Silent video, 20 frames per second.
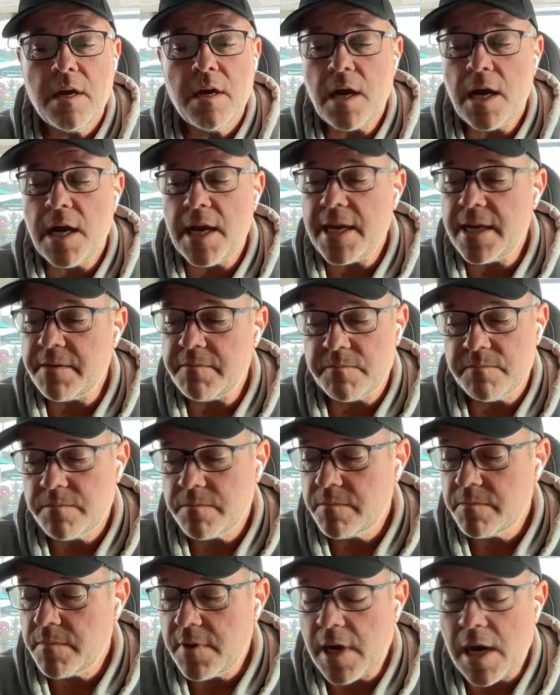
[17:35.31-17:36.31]
I
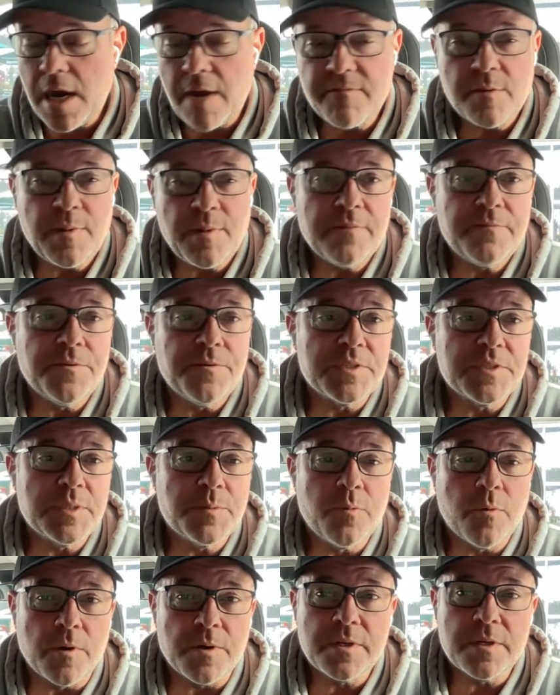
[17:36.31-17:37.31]
offer my full
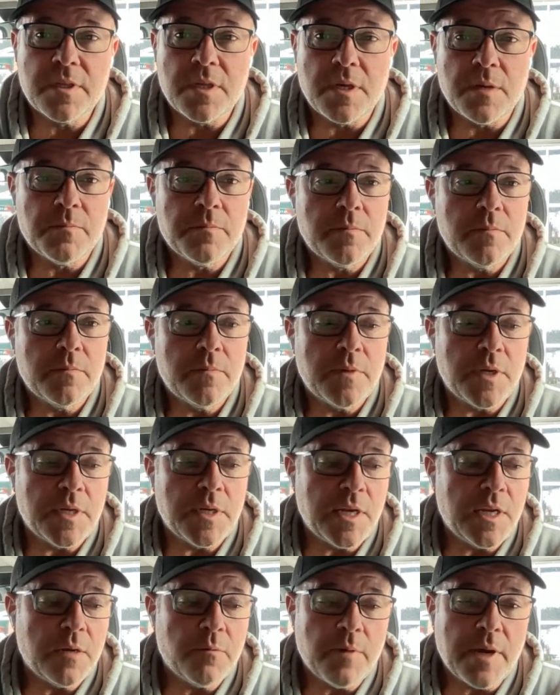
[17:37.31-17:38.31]
support to them in
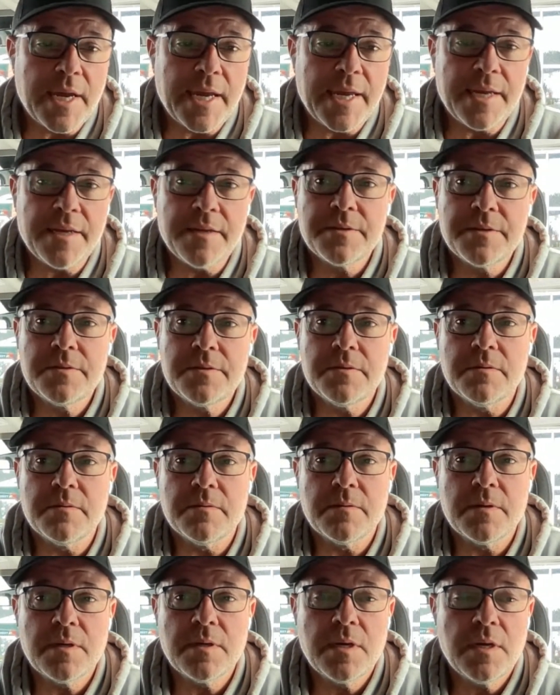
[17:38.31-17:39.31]
any way
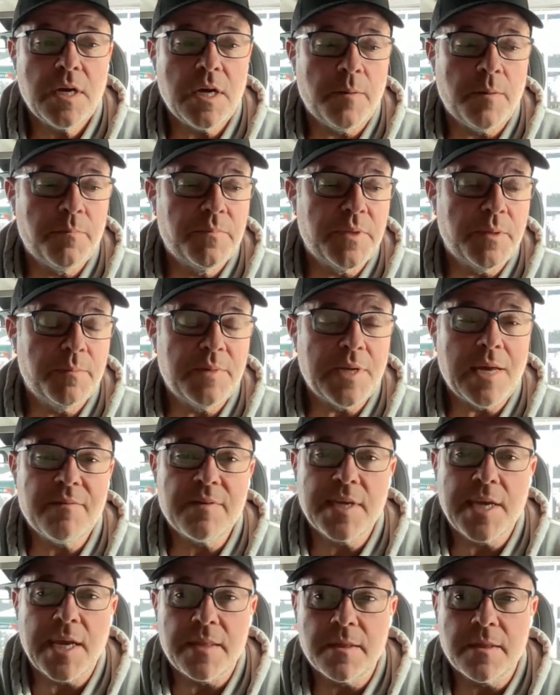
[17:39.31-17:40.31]
to help them
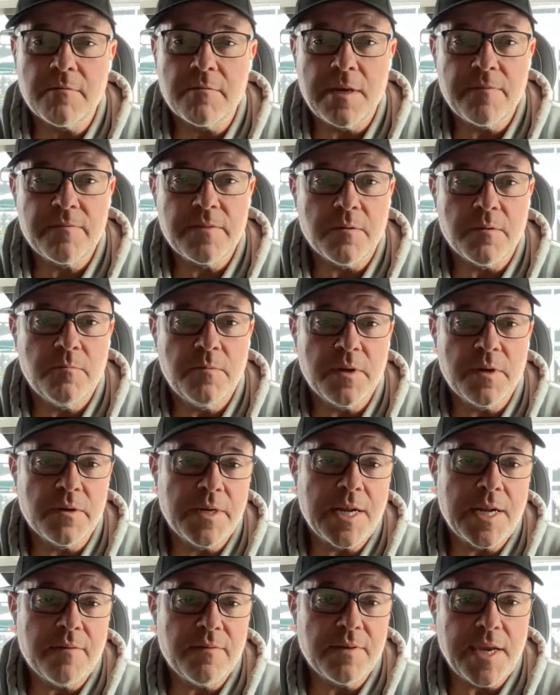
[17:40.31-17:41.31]
navigate the grief that we're
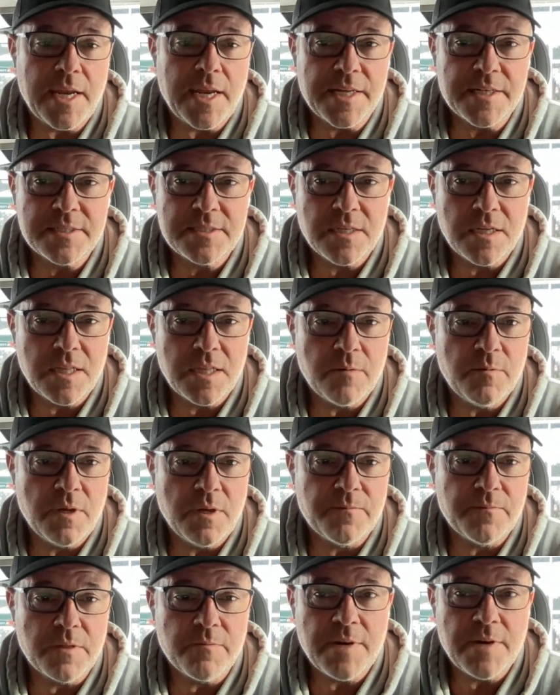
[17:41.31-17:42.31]
navigating still and
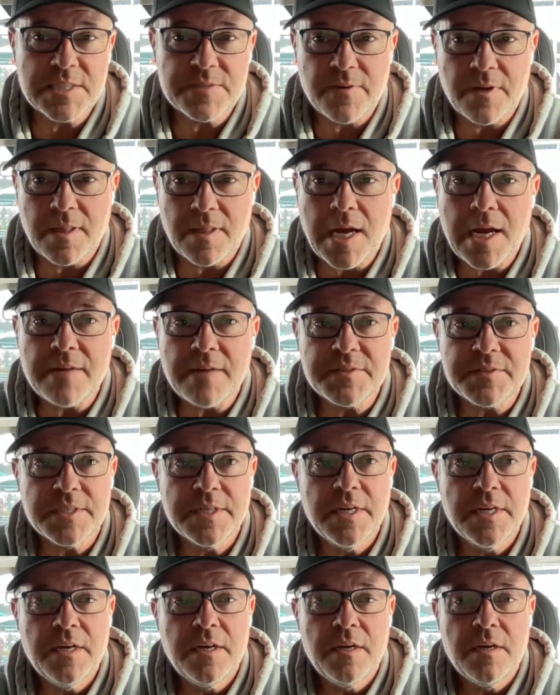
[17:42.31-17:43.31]
will for the rest of our lives.
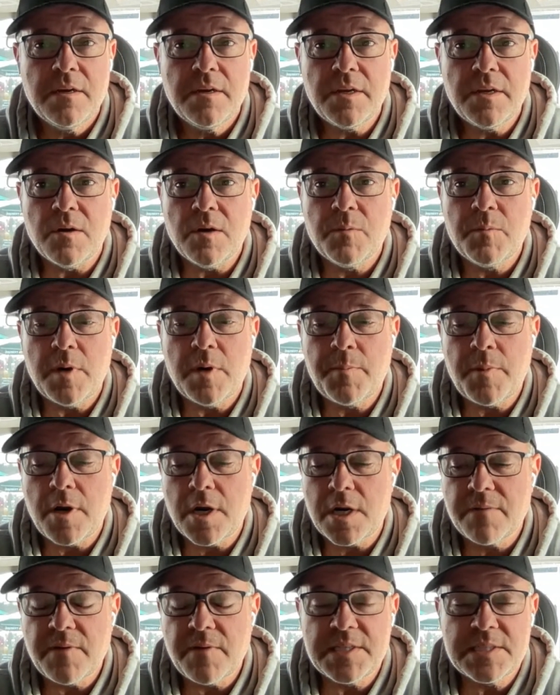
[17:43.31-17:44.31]
A
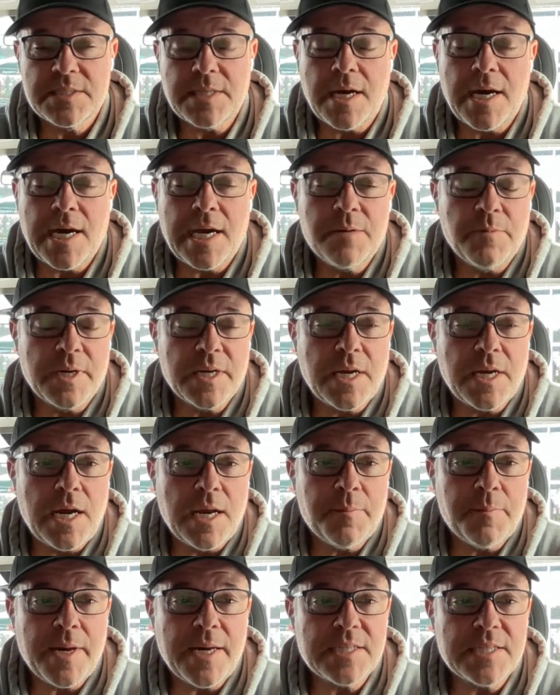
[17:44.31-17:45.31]
part of us died when
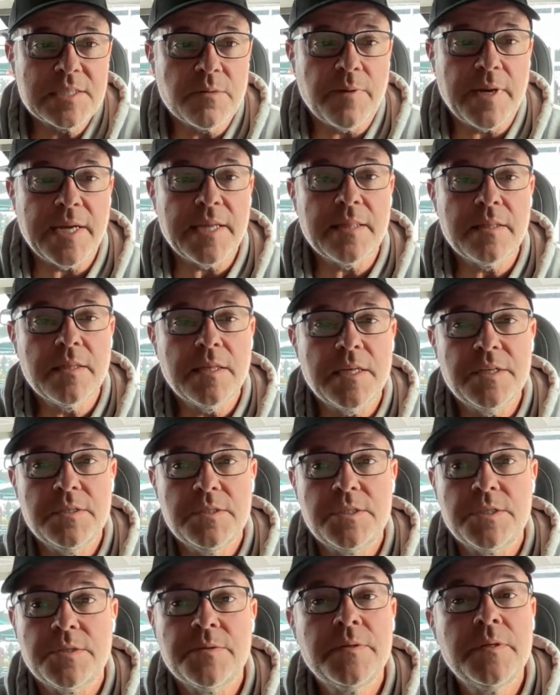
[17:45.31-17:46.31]
Kai passed away
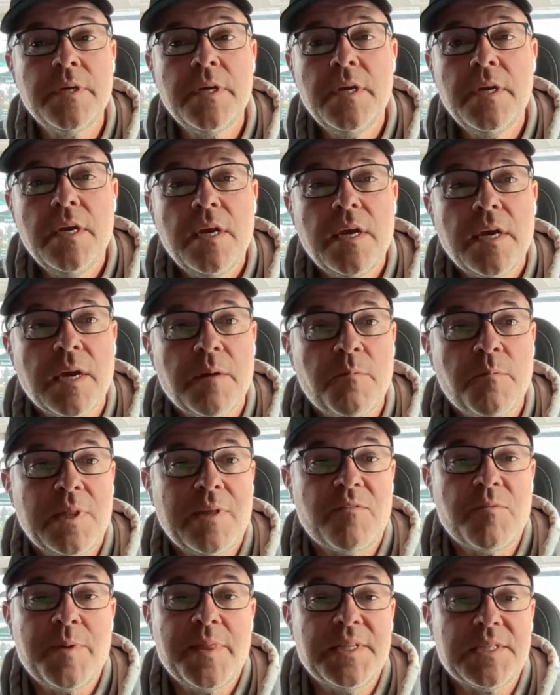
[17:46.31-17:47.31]
in June, and we'll
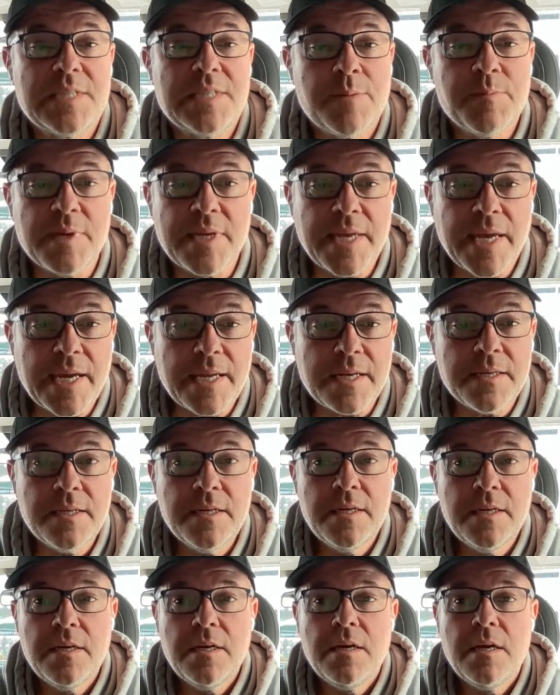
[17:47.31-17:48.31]
never be the same again,
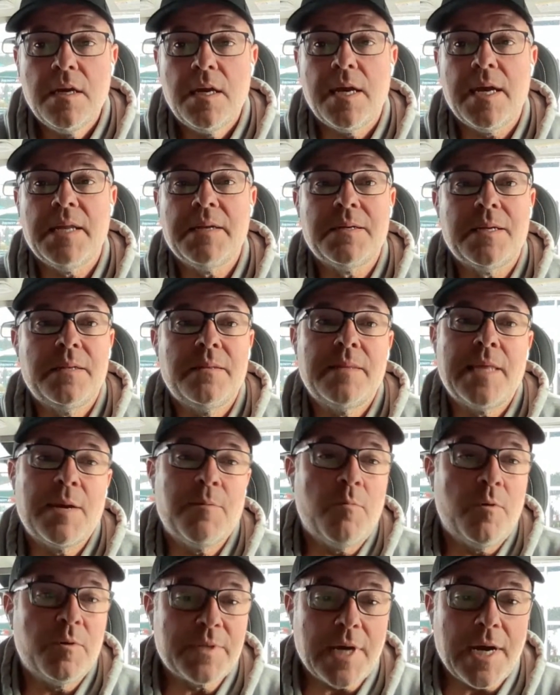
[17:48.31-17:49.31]
and
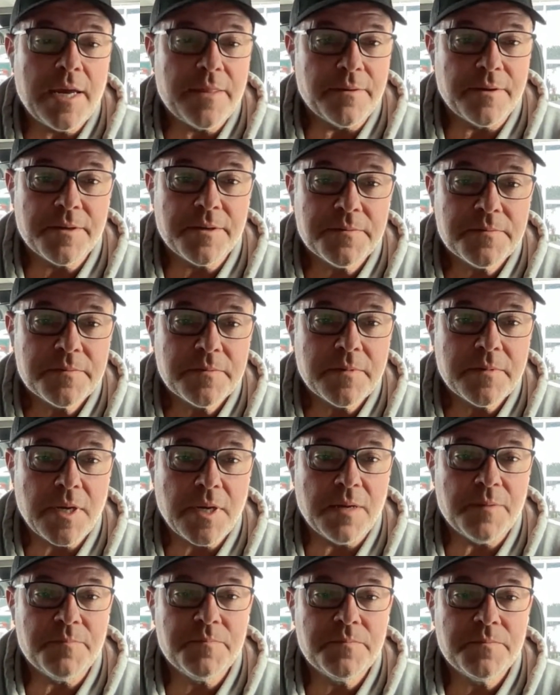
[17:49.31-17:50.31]
they won't either.
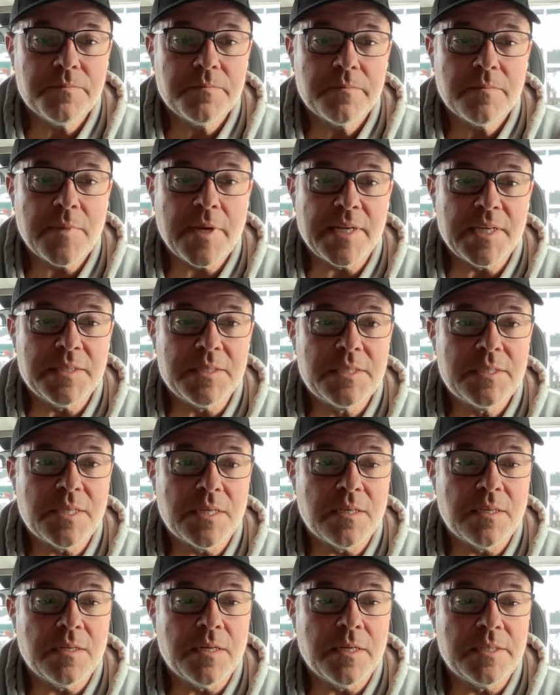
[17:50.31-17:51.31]
And it's
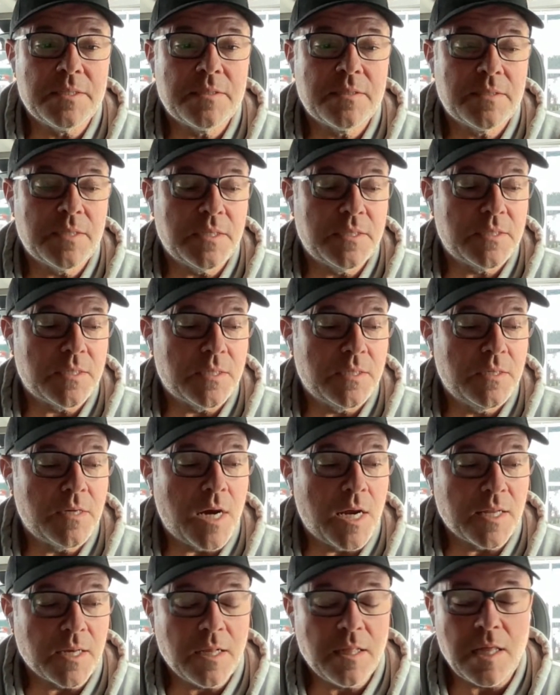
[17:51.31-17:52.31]

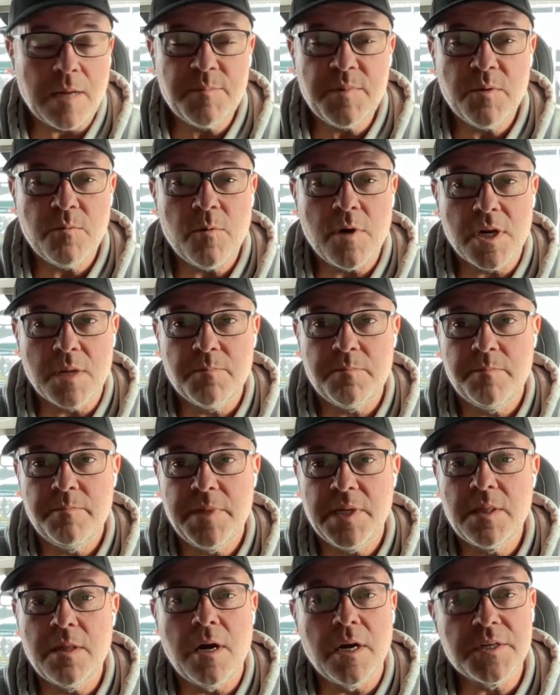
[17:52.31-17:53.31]
not a club you want to
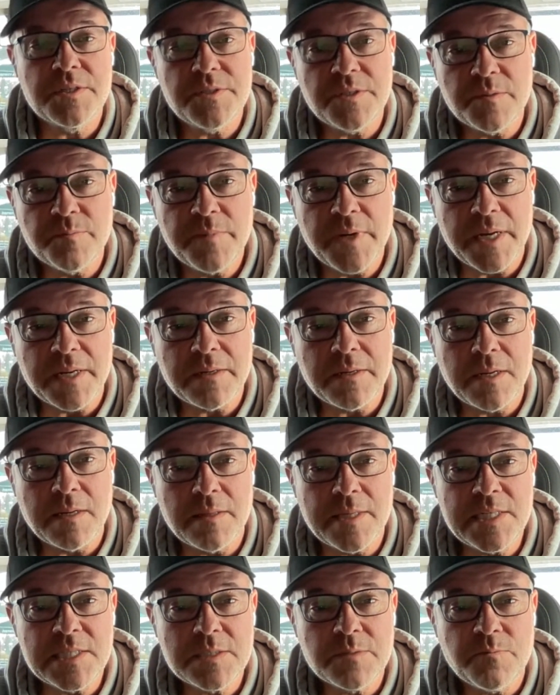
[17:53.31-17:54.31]
belong to, but at
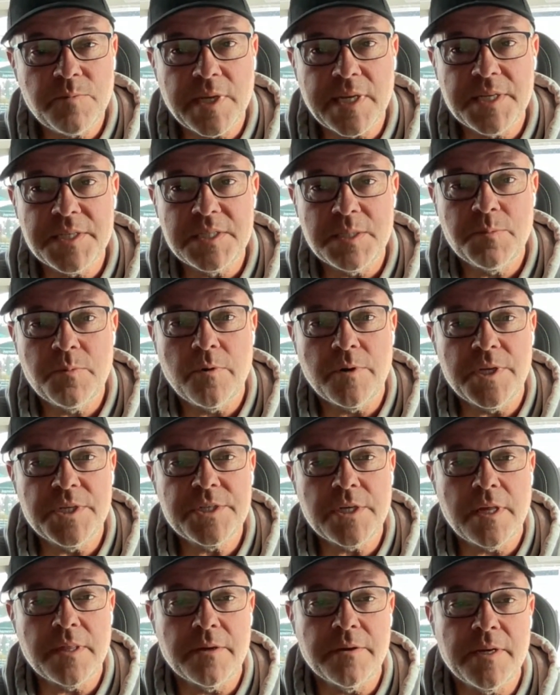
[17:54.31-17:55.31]
least we can support
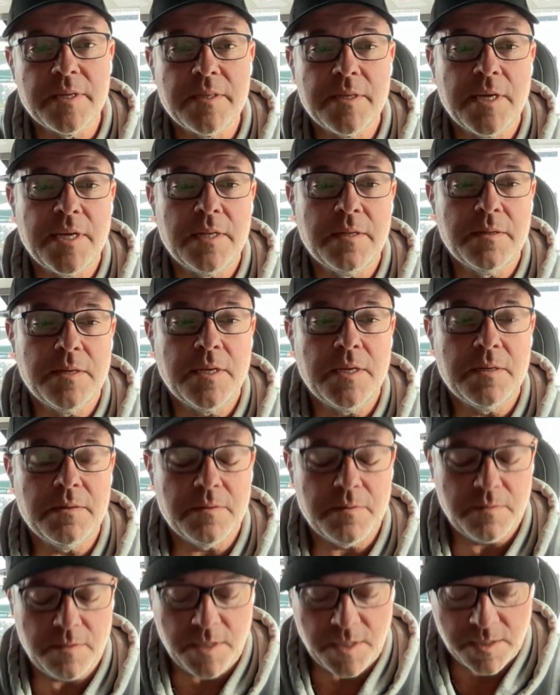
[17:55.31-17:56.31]
each other
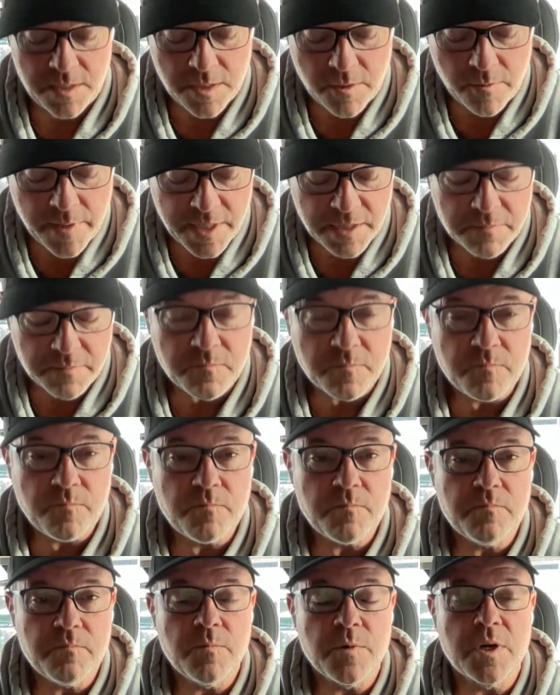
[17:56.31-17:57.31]
in knowing
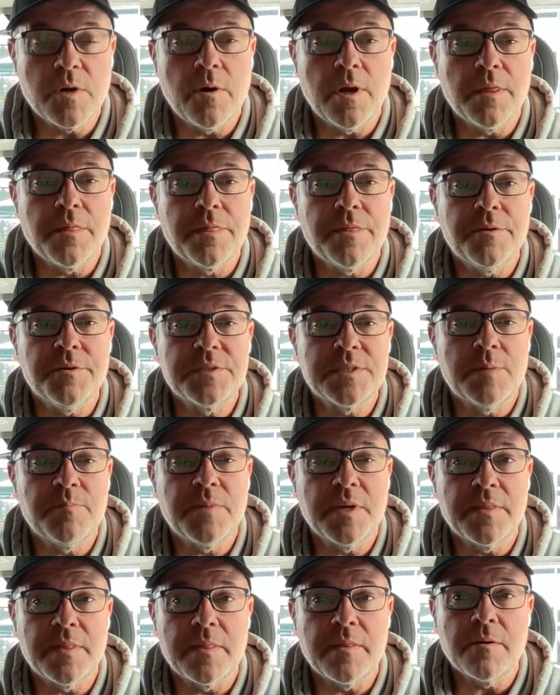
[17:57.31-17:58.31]
we're going through
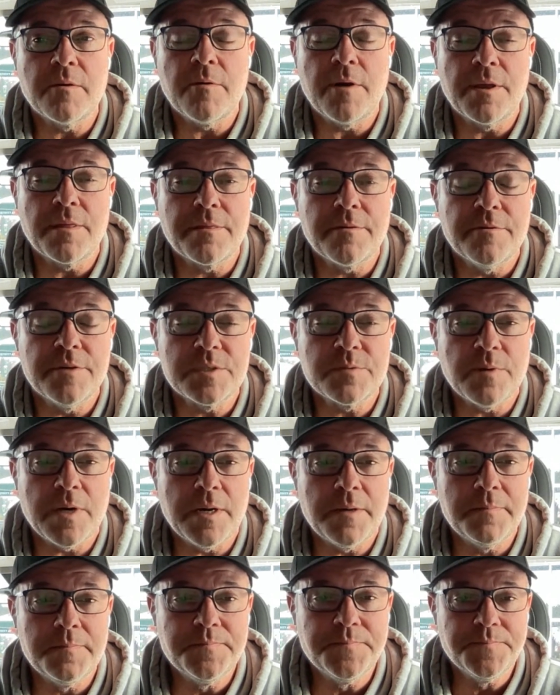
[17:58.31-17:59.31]
something that they're going through as well.